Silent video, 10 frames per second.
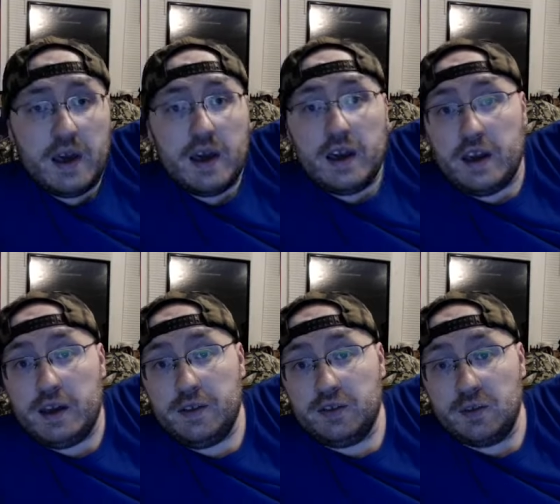Hey,
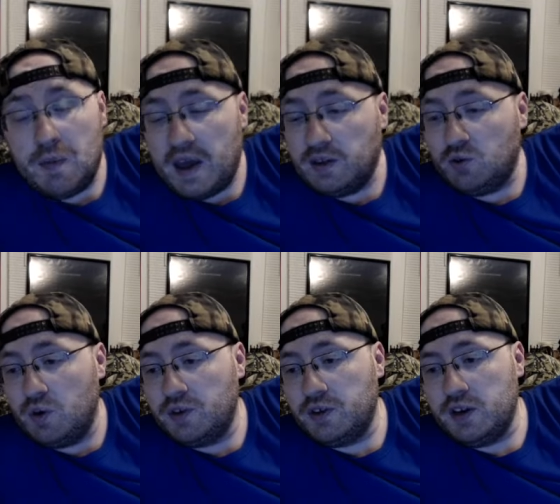this is Matt
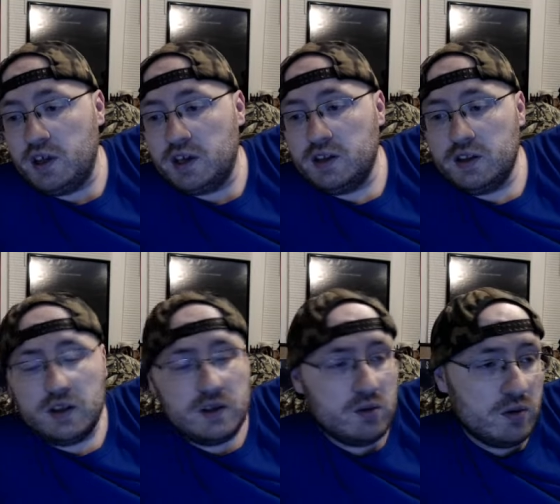once again.
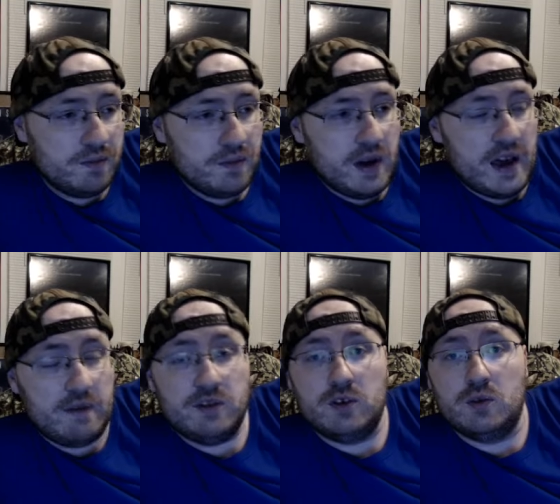I have
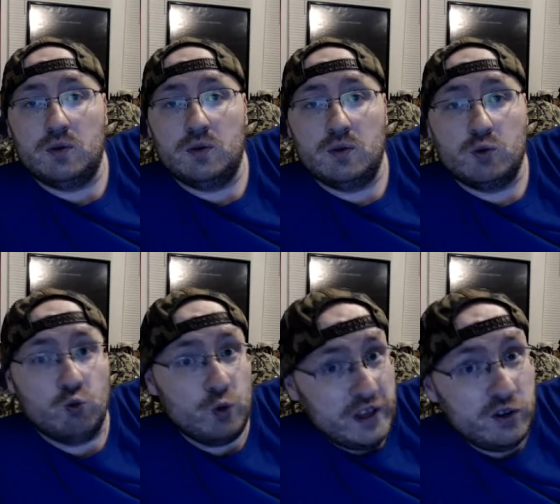to
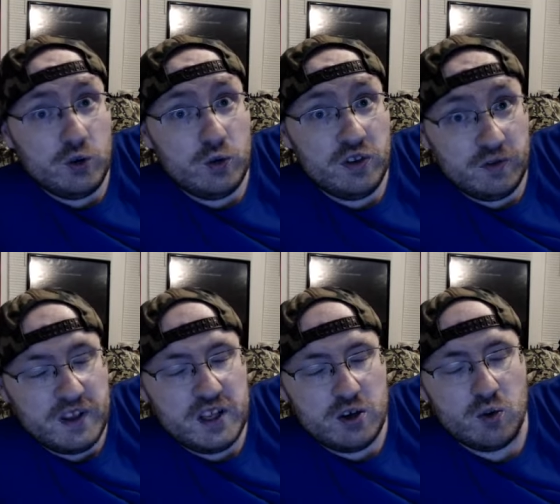redo this
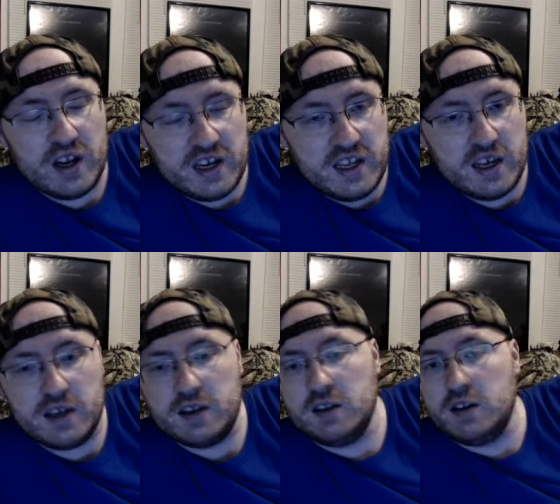video
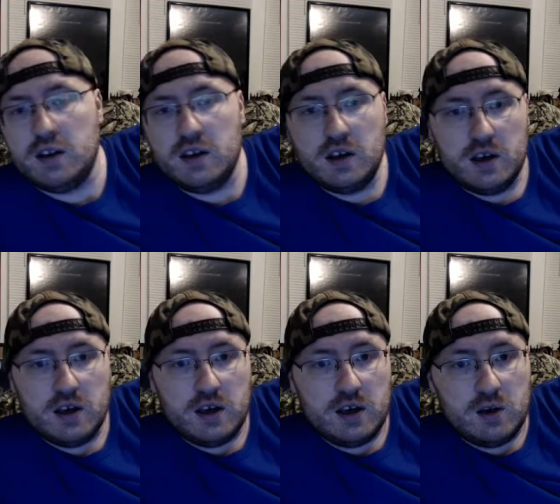again
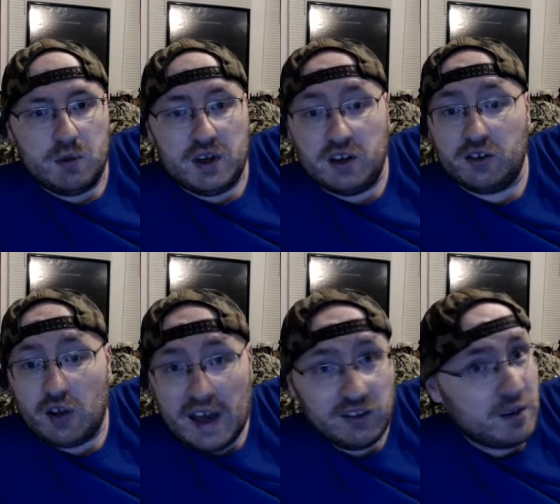because the
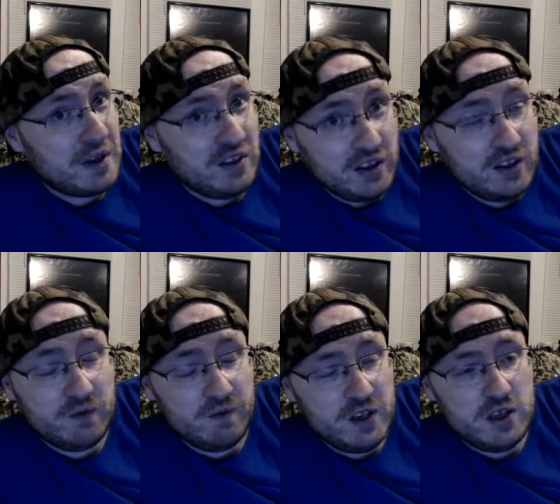last time I did this
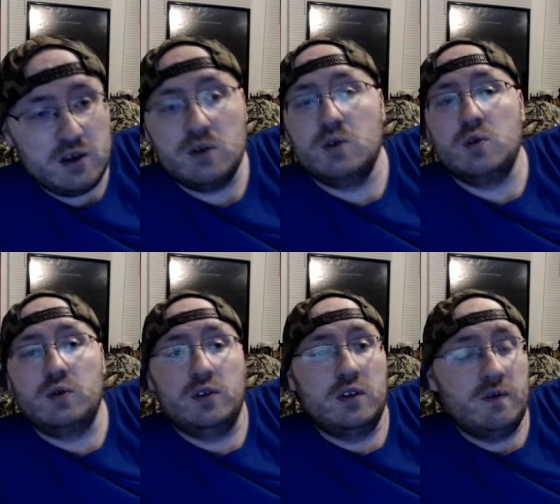video
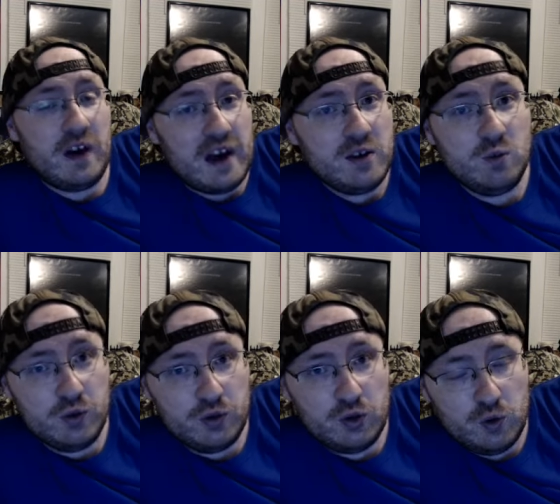the volume
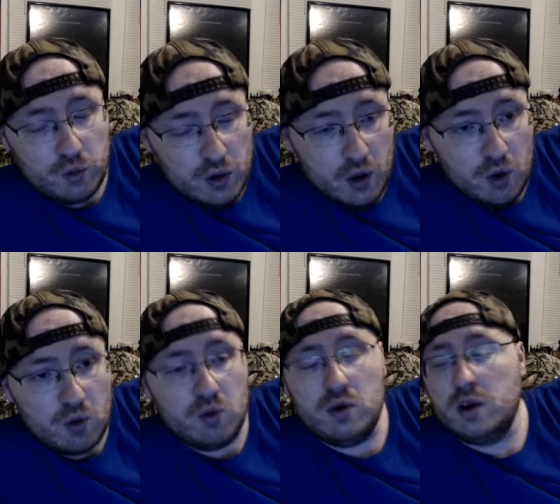was too
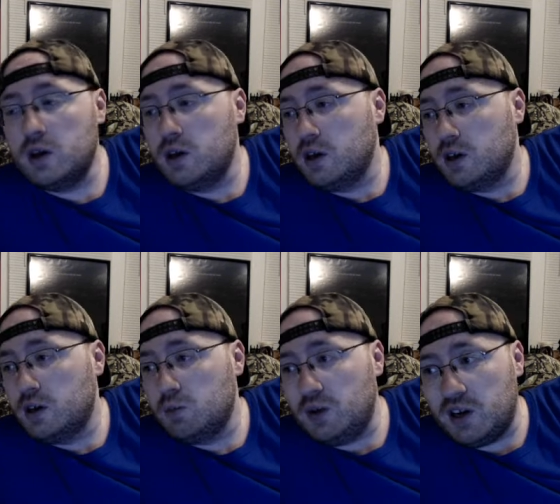low
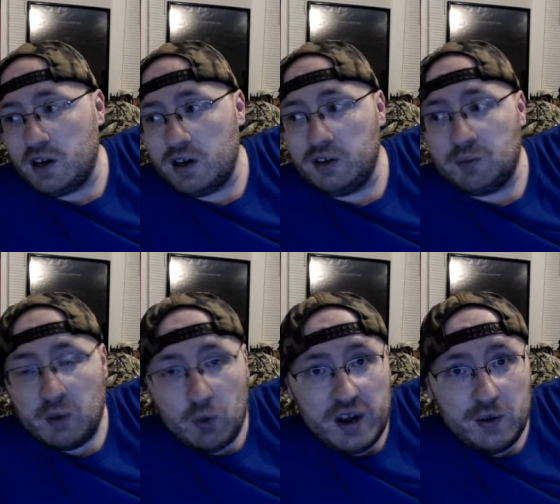because my
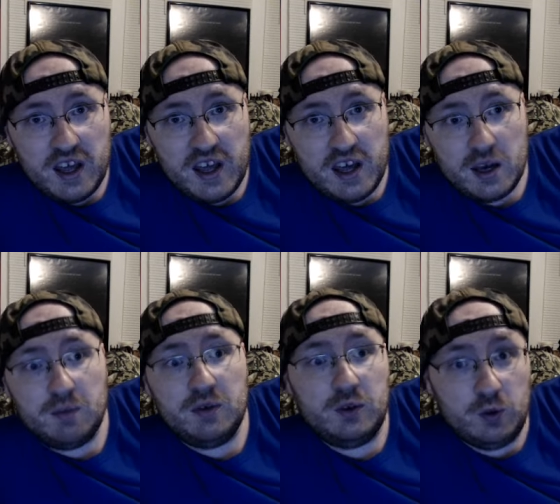
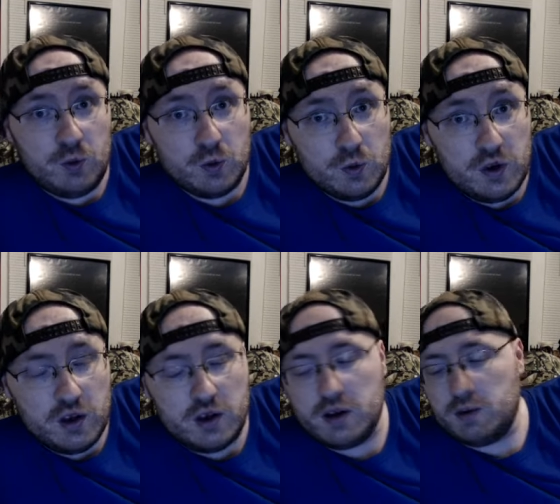webcam screwed
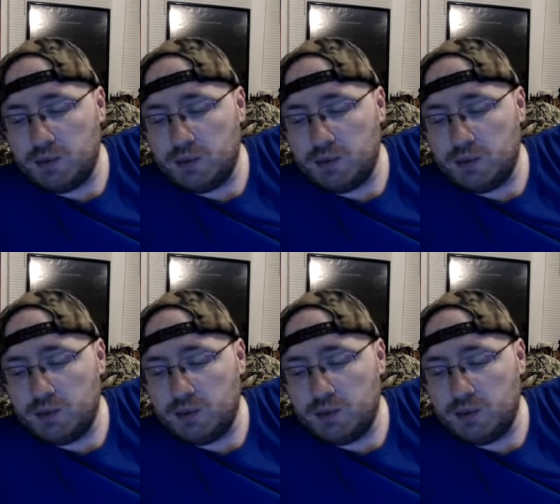up.